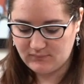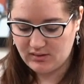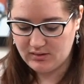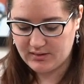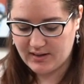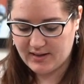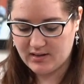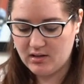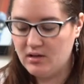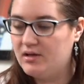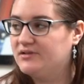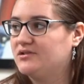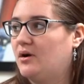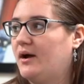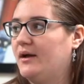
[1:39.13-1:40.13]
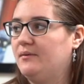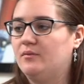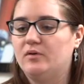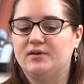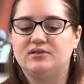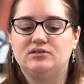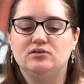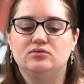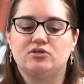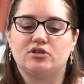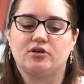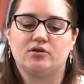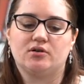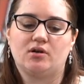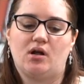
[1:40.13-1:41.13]
Okay, so I am going to
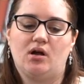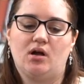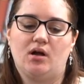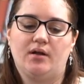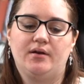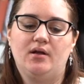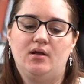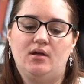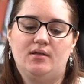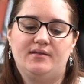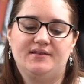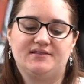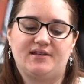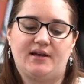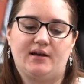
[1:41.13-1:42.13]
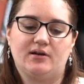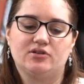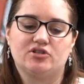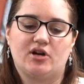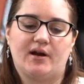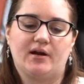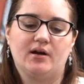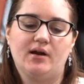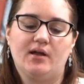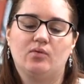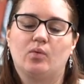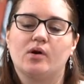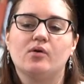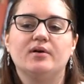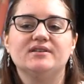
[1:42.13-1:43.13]
turn on this hairdryer and
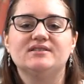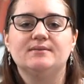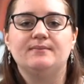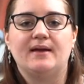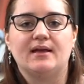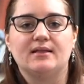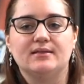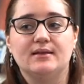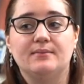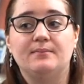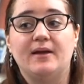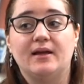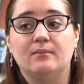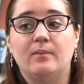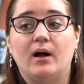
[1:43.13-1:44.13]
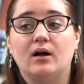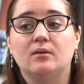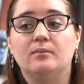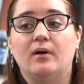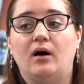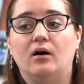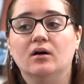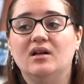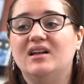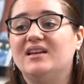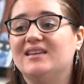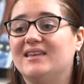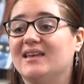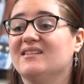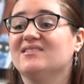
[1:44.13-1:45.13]
we're going to make the ping pong ball
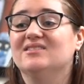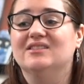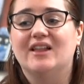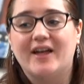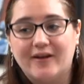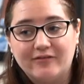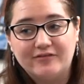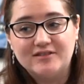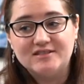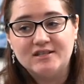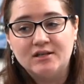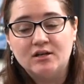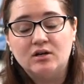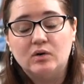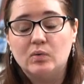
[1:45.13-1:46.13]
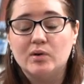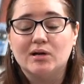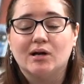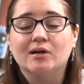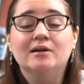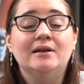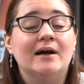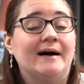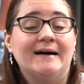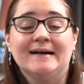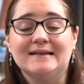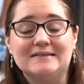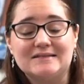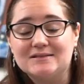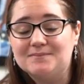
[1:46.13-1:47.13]
get lift. We are
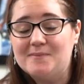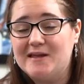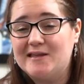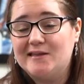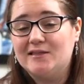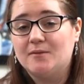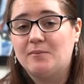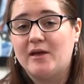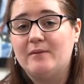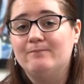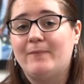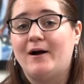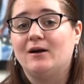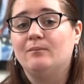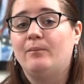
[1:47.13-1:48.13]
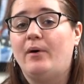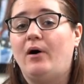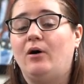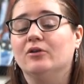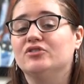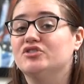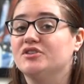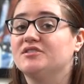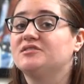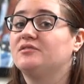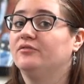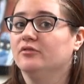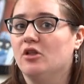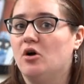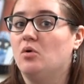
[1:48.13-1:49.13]
not making the ping pong ball just
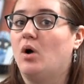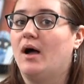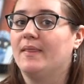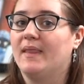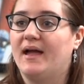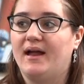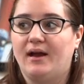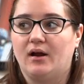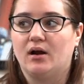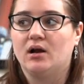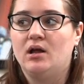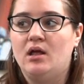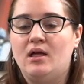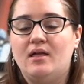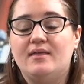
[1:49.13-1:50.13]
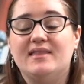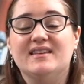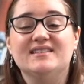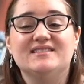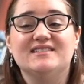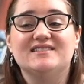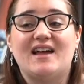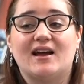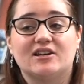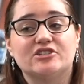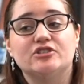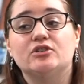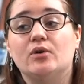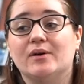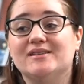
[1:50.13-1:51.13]
float on the air. This is
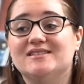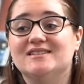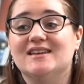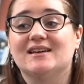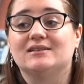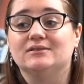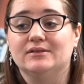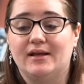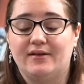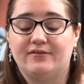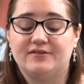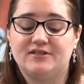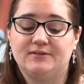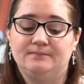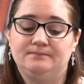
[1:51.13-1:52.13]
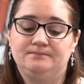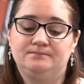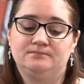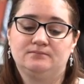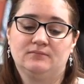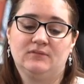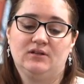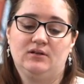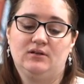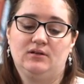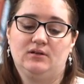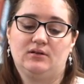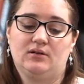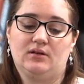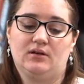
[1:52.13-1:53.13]
actually going to get lift.
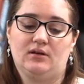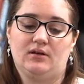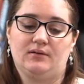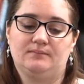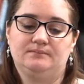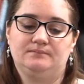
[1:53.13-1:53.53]
Okay.